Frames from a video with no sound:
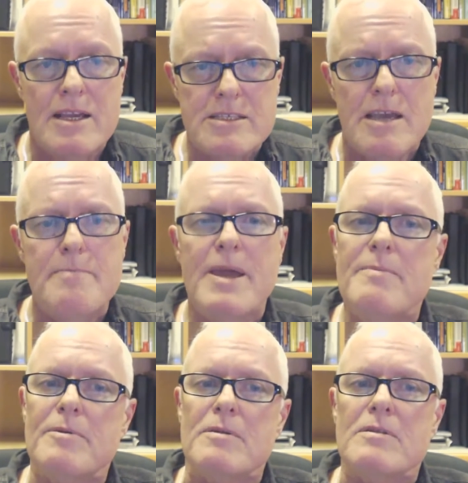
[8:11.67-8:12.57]
SA
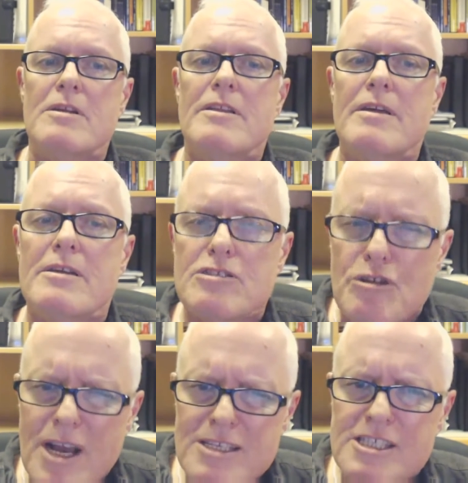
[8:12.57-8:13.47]
people
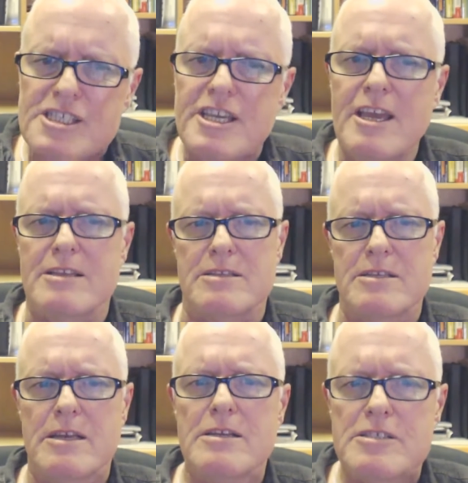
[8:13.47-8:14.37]

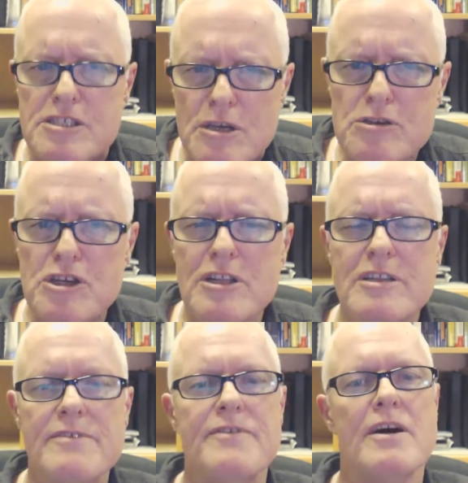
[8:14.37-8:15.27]
transcend
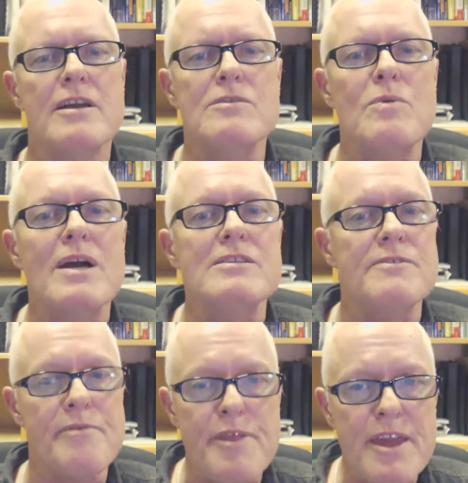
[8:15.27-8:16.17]
socially defined
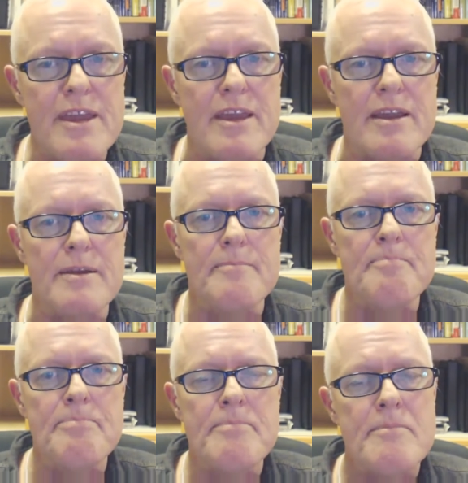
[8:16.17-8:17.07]
ways of thinking
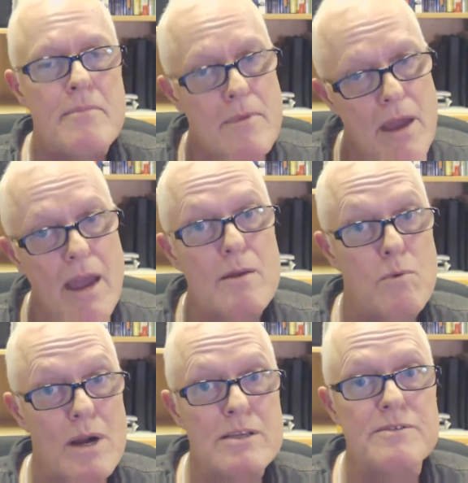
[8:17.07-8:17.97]

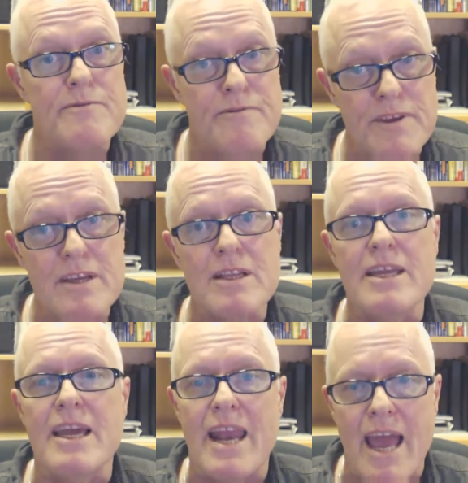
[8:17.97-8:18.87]
and ways of
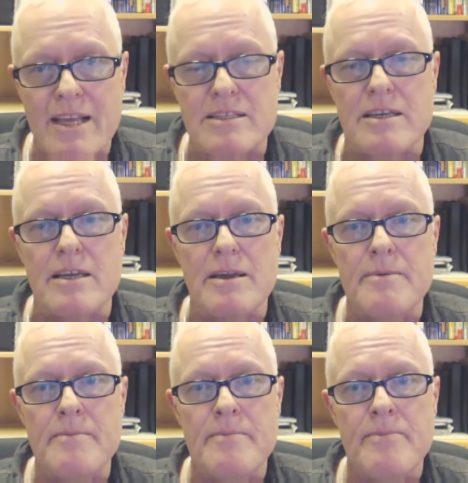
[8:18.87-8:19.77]
feeling and acting
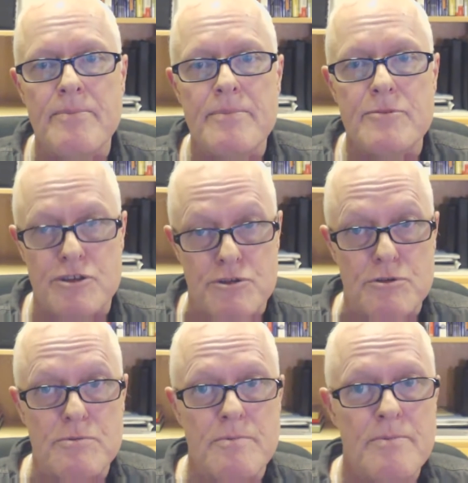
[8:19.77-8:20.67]

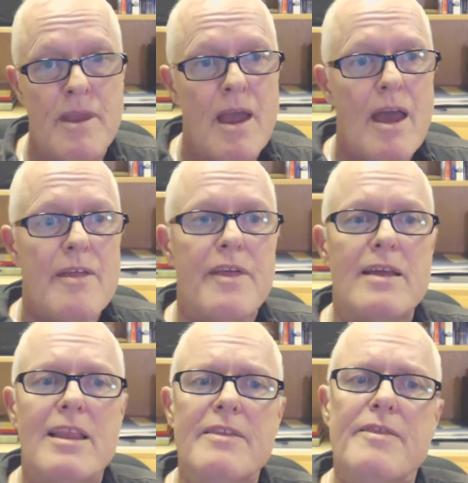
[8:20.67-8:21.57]
too.
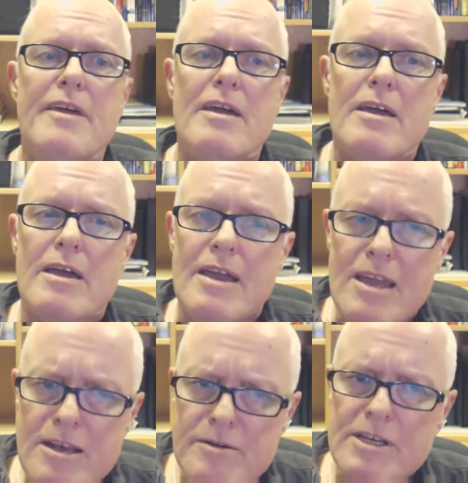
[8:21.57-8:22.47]
They let their
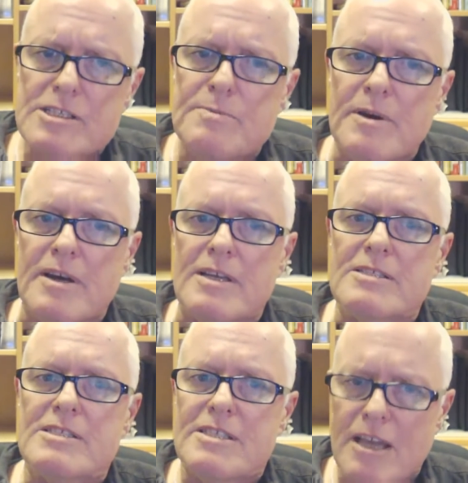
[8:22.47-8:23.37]
inner
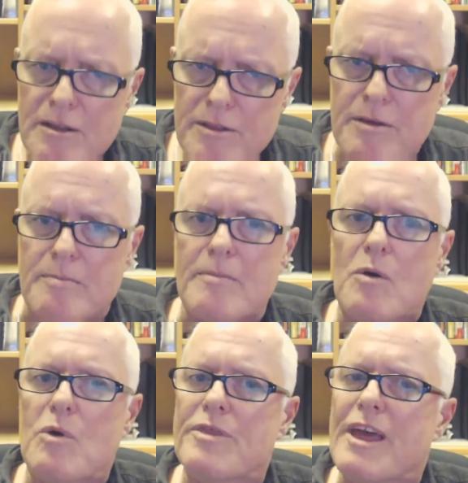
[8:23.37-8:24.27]
experience tell them
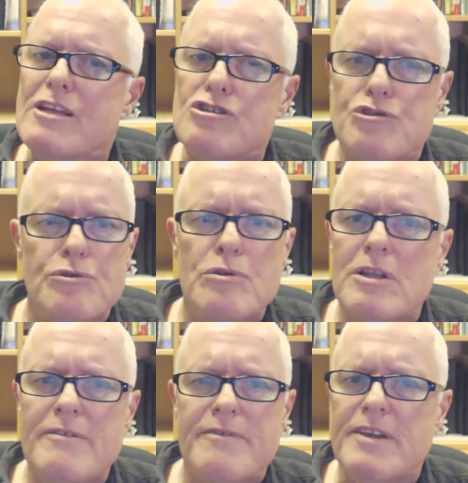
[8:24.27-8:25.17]
what they
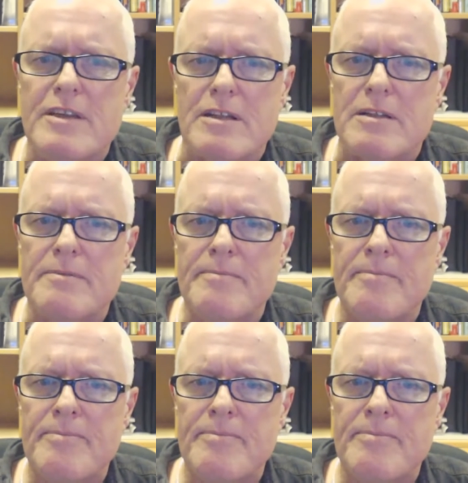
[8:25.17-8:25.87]
truly feel.